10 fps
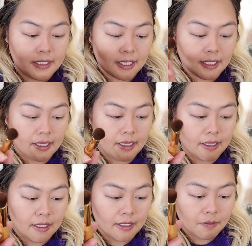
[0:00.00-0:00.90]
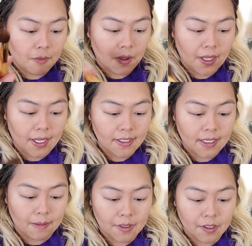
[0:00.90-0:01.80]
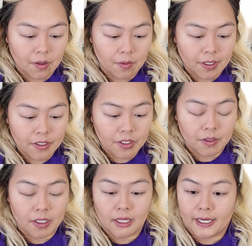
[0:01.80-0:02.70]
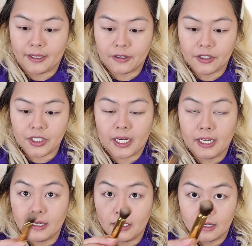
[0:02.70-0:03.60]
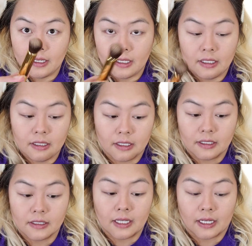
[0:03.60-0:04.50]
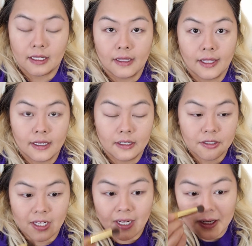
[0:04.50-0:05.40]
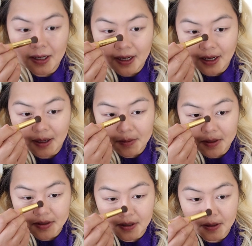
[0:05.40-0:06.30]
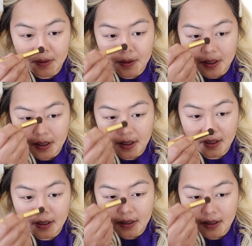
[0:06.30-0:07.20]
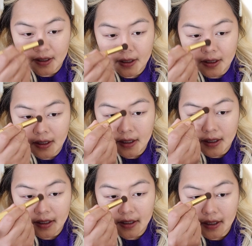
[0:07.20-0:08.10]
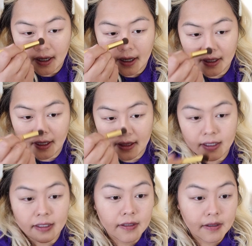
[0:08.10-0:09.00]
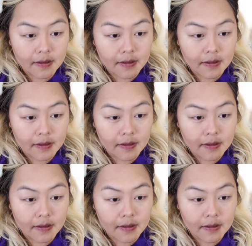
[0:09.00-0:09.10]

taking the small end, I'm going to go into the lighter shade, the second lightest shade, and I'm just going to go in, highlight this. I